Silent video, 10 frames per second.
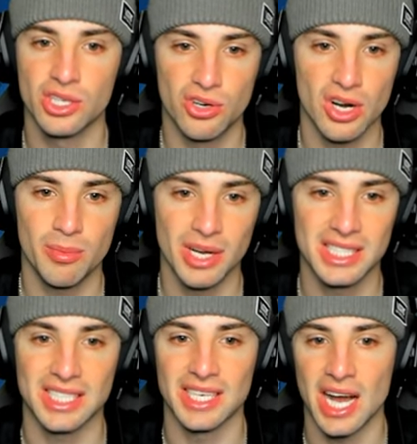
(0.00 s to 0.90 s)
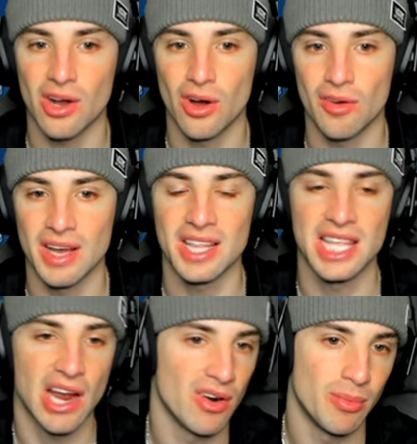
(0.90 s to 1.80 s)
Trailblaze, Knockoff, and
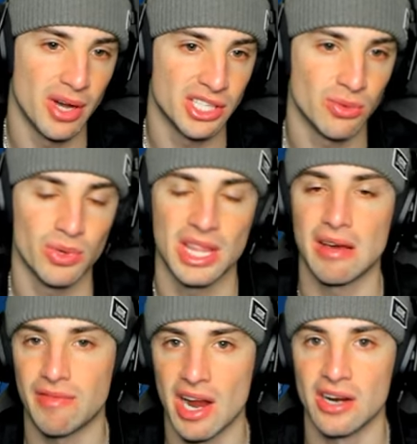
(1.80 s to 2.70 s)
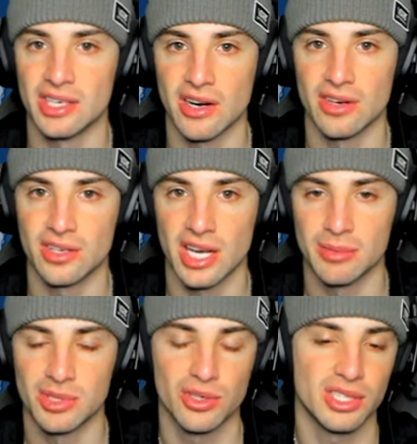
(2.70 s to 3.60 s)
Tera Blast with that Fire Tera
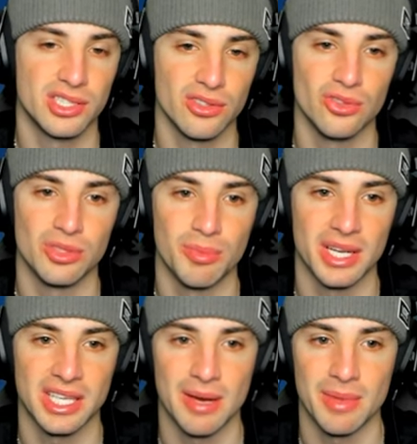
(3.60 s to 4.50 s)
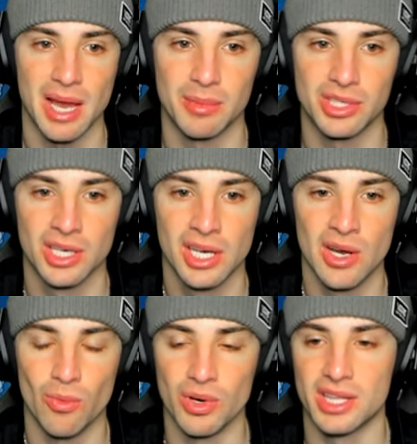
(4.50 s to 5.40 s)
type, so you can still do some big time damage
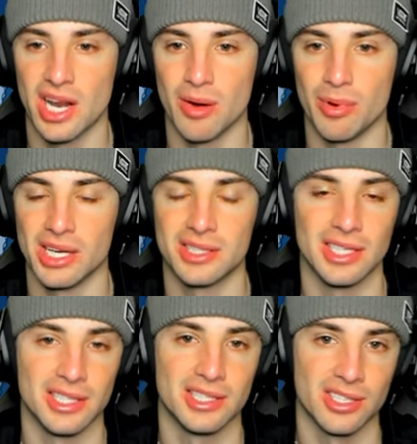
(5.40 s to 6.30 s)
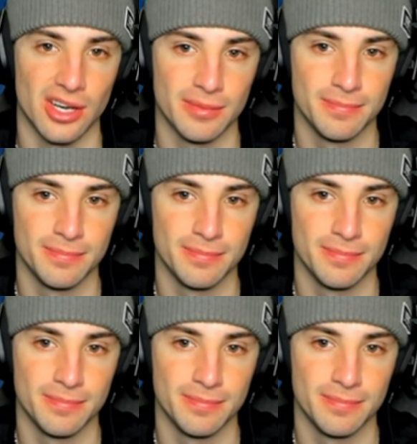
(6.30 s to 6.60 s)
with Tera Blast in the sun.